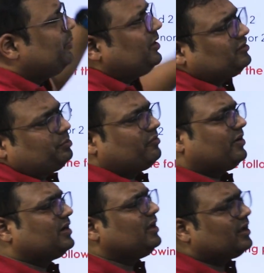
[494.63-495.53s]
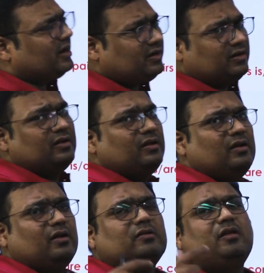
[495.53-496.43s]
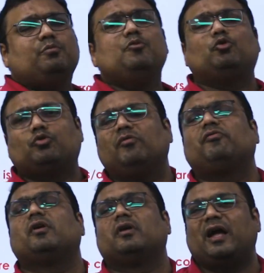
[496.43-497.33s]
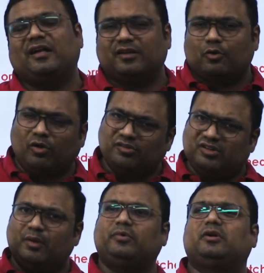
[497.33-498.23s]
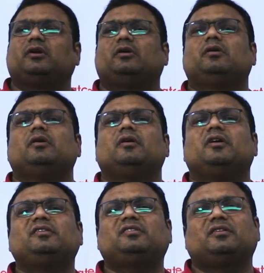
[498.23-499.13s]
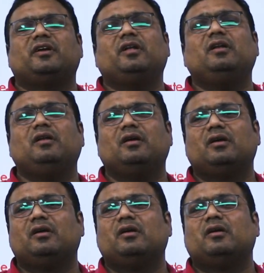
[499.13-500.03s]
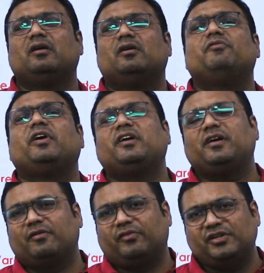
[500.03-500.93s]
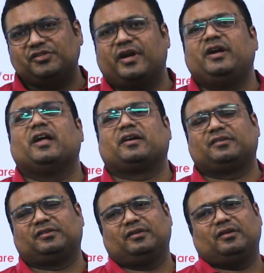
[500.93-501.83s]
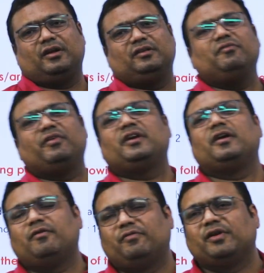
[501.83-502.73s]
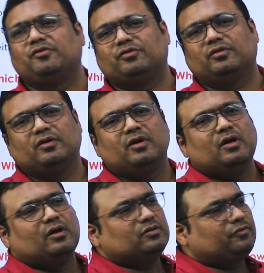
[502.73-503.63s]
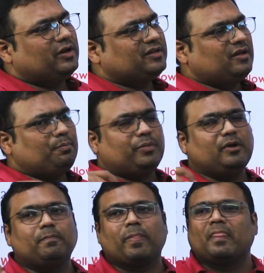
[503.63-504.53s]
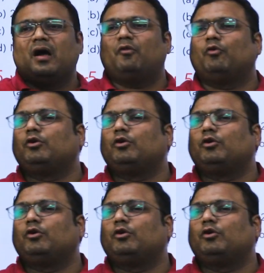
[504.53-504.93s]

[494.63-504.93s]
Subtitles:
is perfectly correct. The mutual fund as a concept is in weighted average index, is a weighted average. So for example, I want to